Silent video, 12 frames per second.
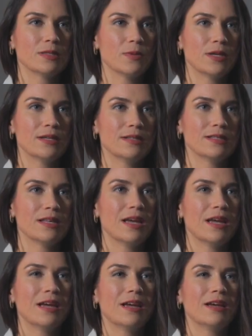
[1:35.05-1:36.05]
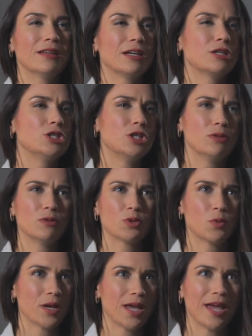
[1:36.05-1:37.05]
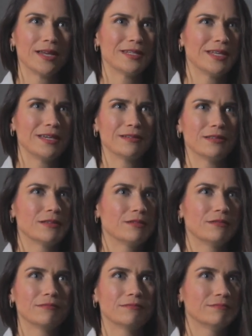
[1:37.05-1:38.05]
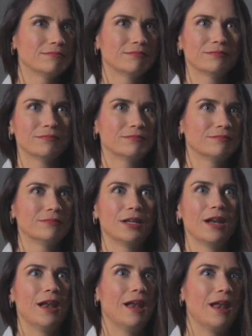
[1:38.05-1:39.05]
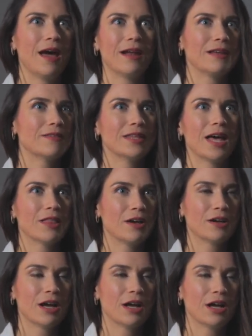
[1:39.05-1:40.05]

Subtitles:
this was like June 2018. So not even that long